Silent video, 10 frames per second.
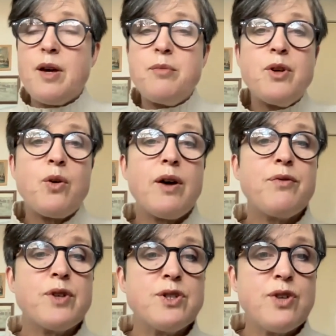can be
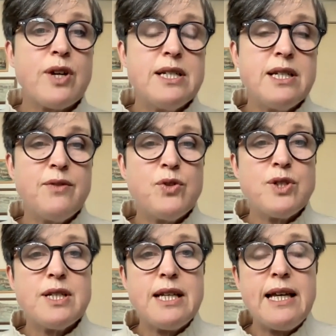quite frustrating if you're
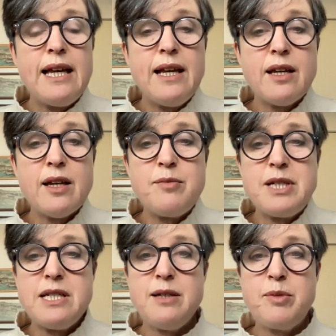sitting in a committee,